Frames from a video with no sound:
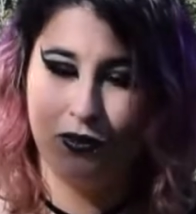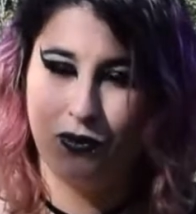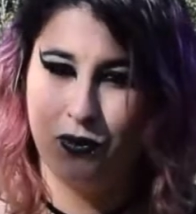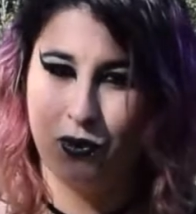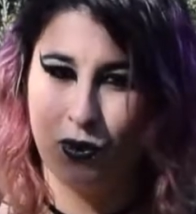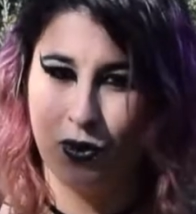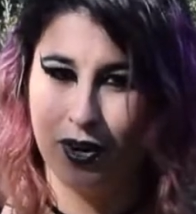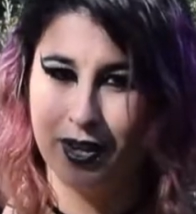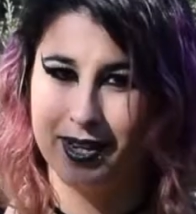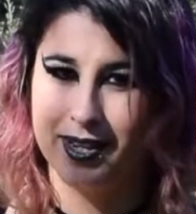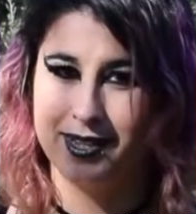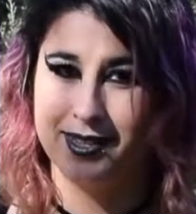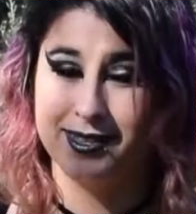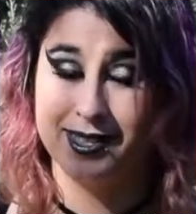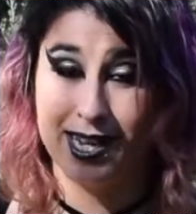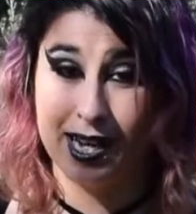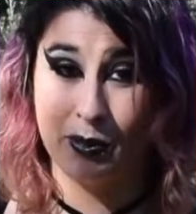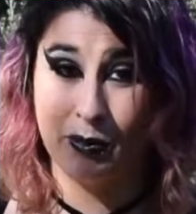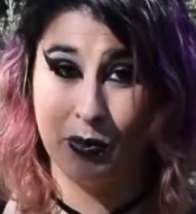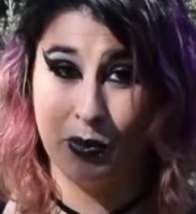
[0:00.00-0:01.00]
For
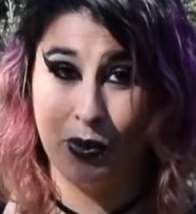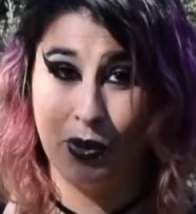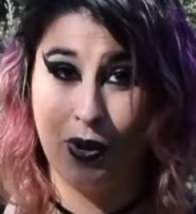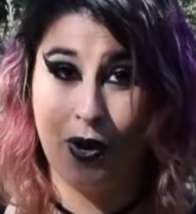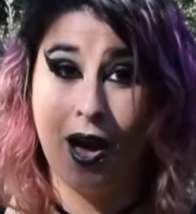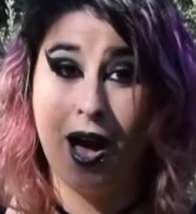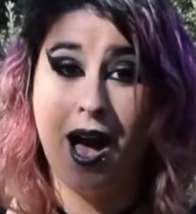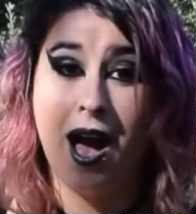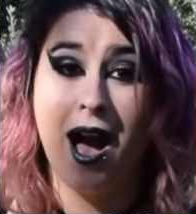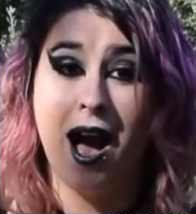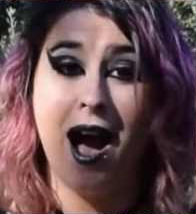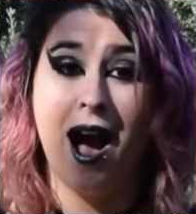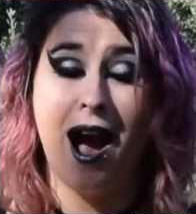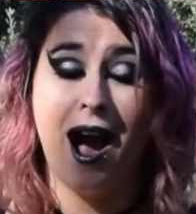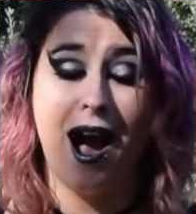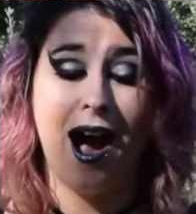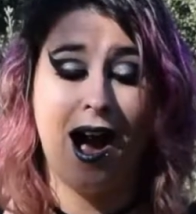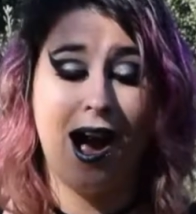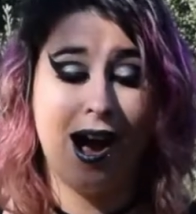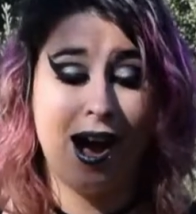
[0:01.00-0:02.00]
example,
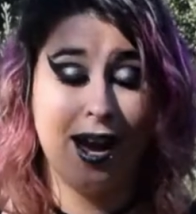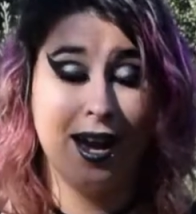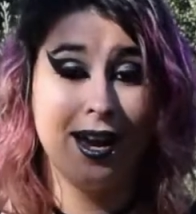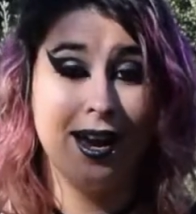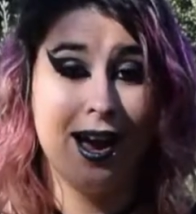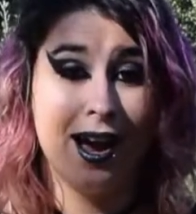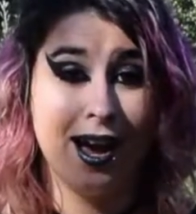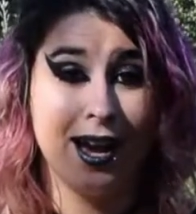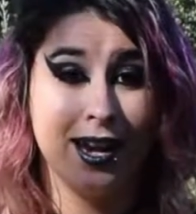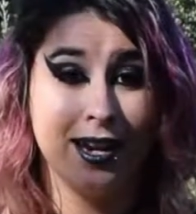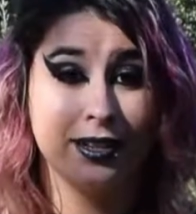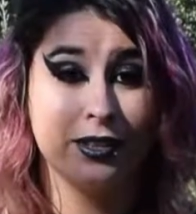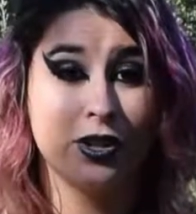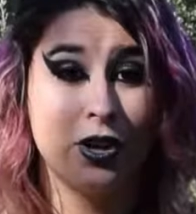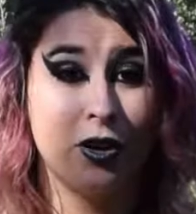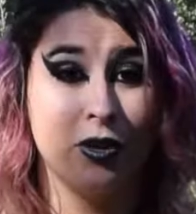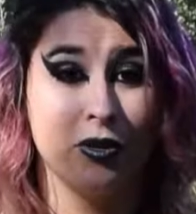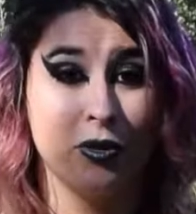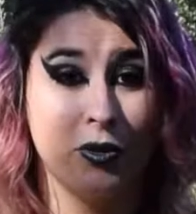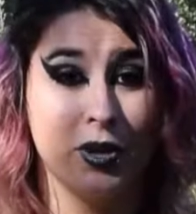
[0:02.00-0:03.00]
I hiked
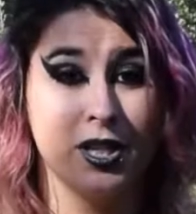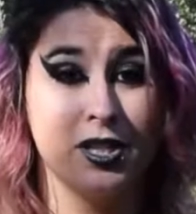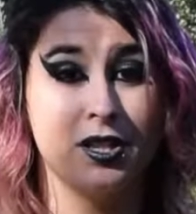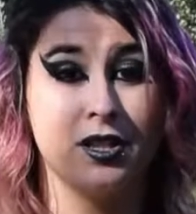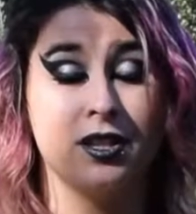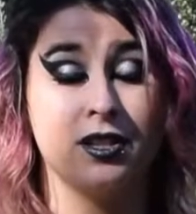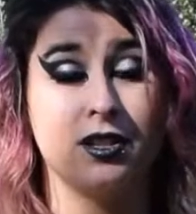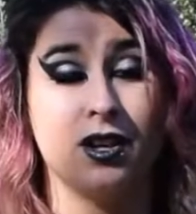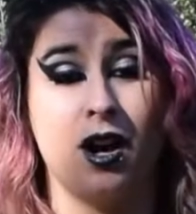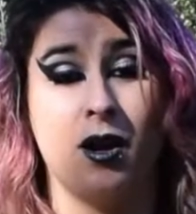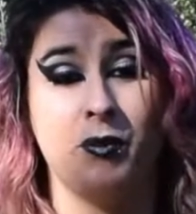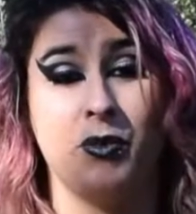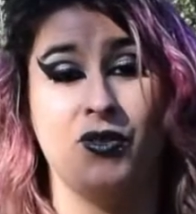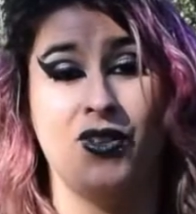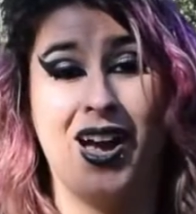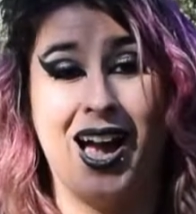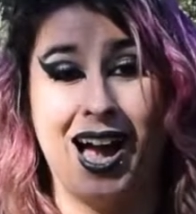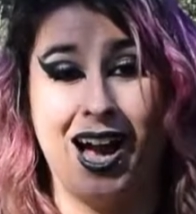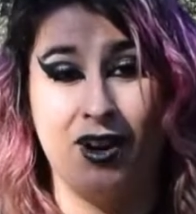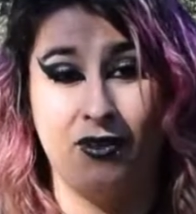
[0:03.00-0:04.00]
all the way to the top of
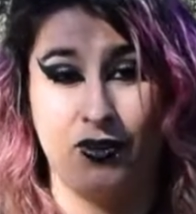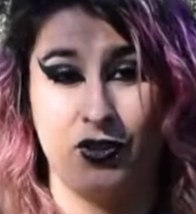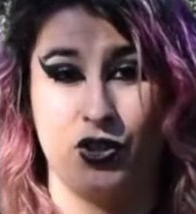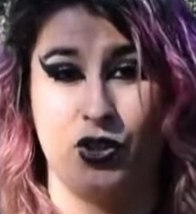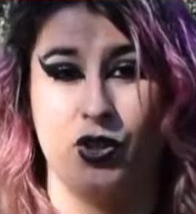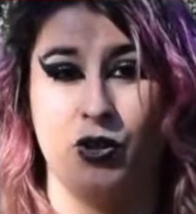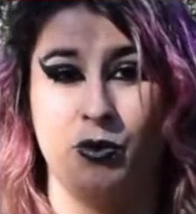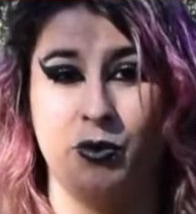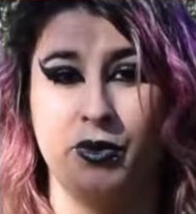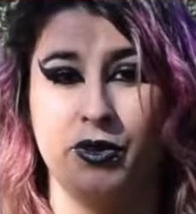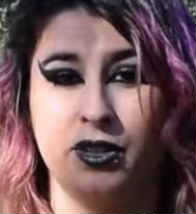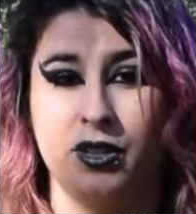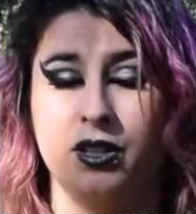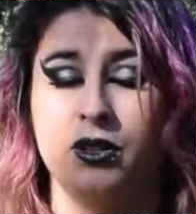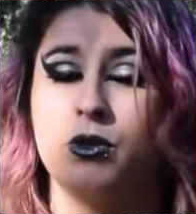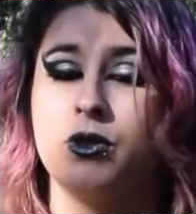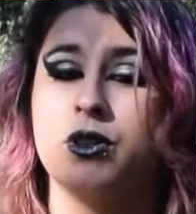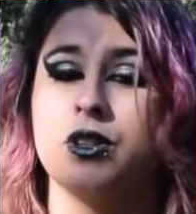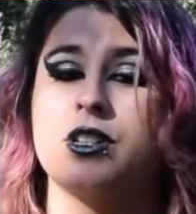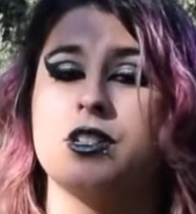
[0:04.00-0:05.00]
Half Dome.
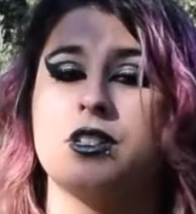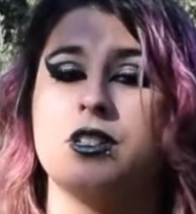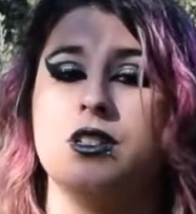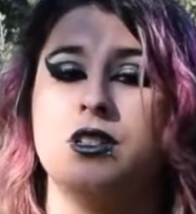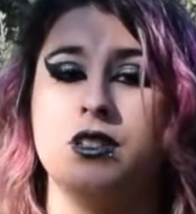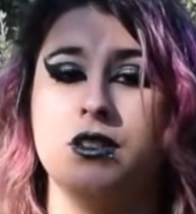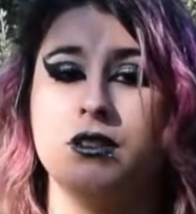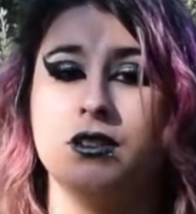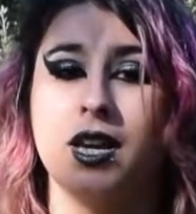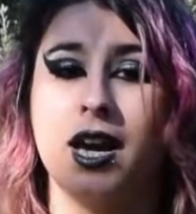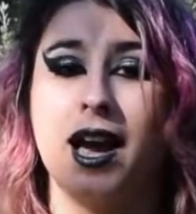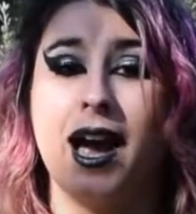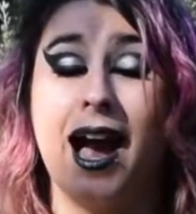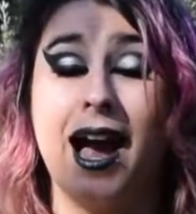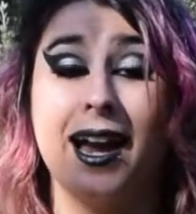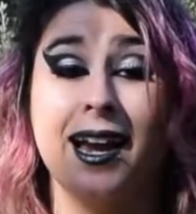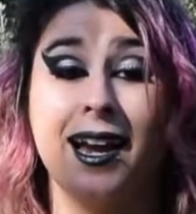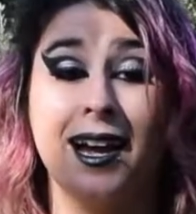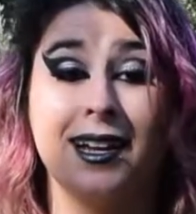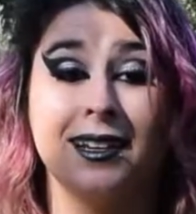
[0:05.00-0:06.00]
In order to do that,
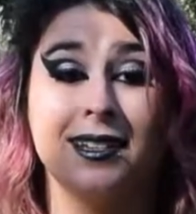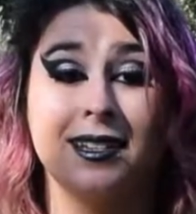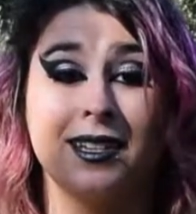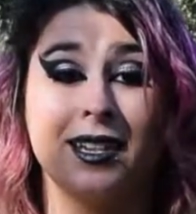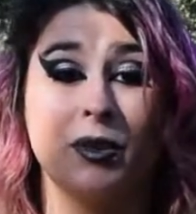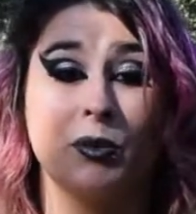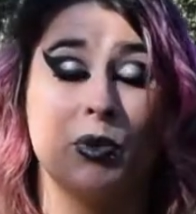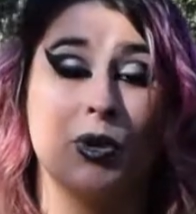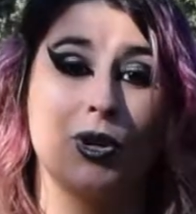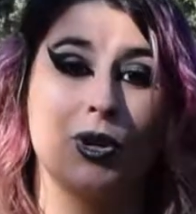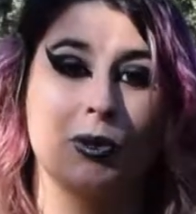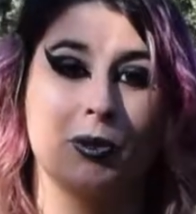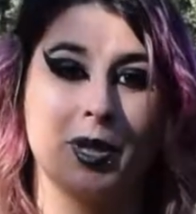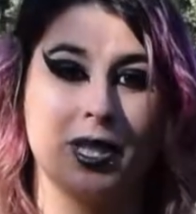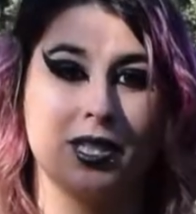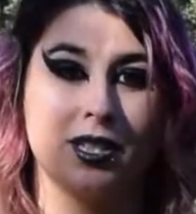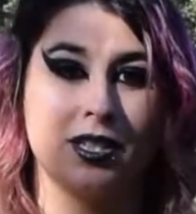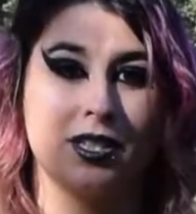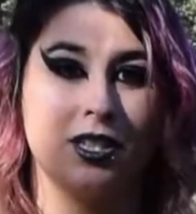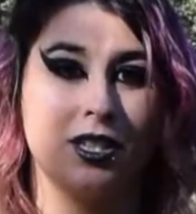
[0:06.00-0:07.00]
I had to get
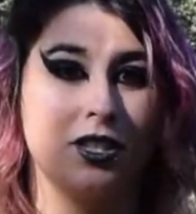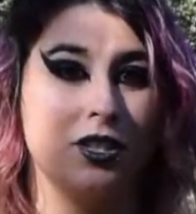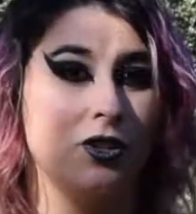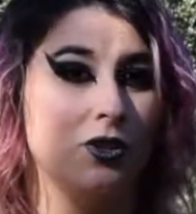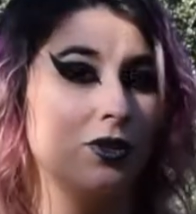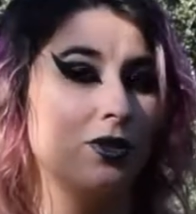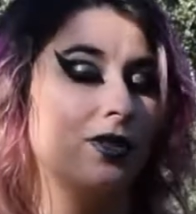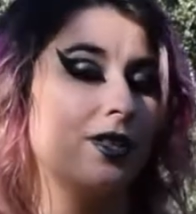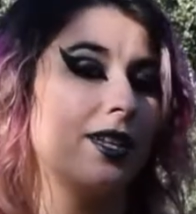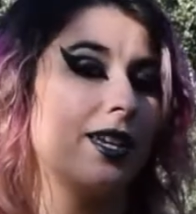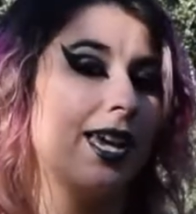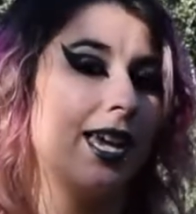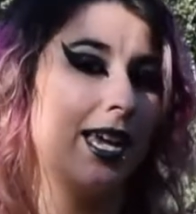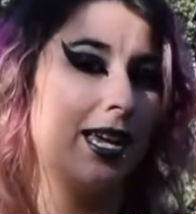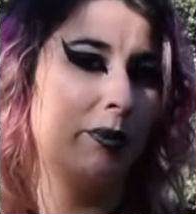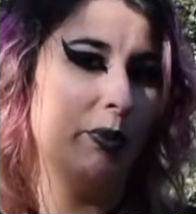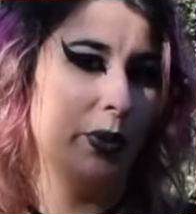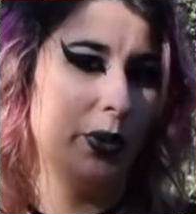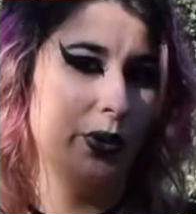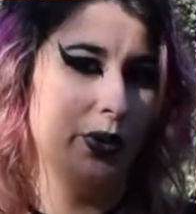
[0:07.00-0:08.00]
permits to use the
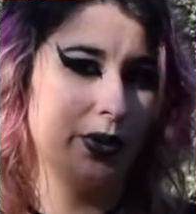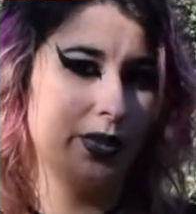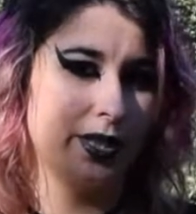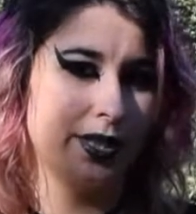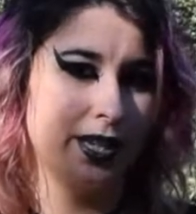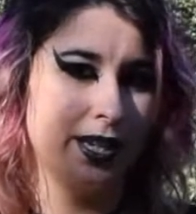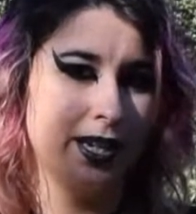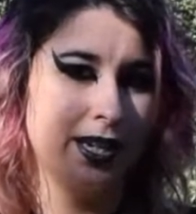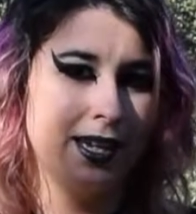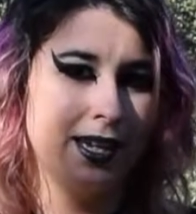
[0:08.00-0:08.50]
cables.